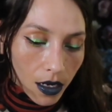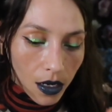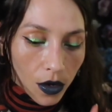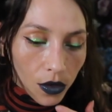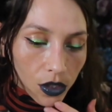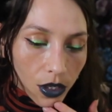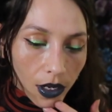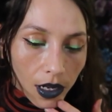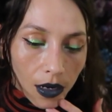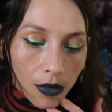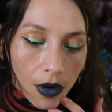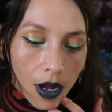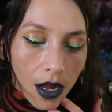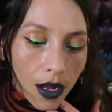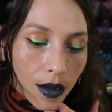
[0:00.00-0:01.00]

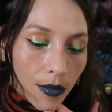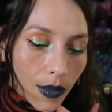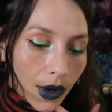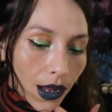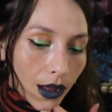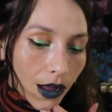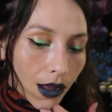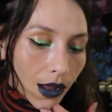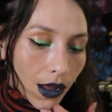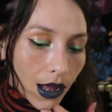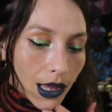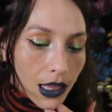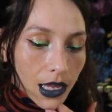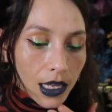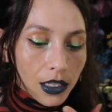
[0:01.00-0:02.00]
notion,
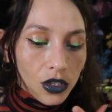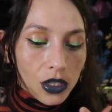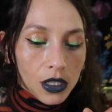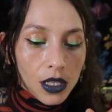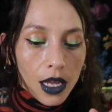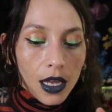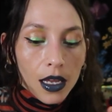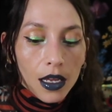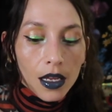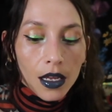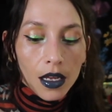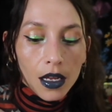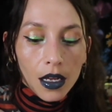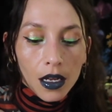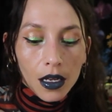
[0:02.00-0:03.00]
I think just like
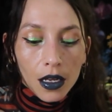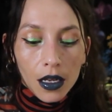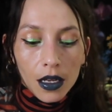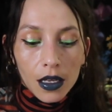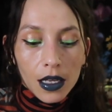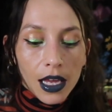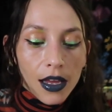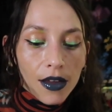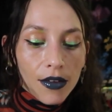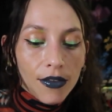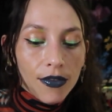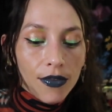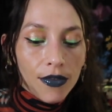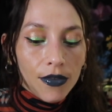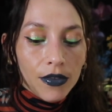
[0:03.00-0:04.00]

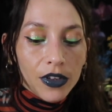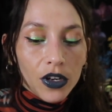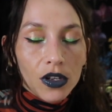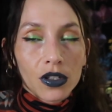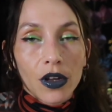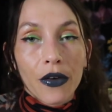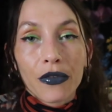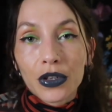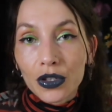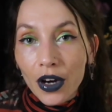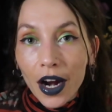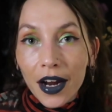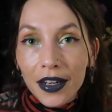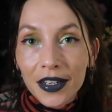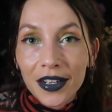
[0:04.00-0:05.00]
give yourself a
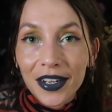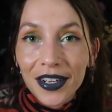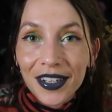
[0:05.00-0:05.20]
try.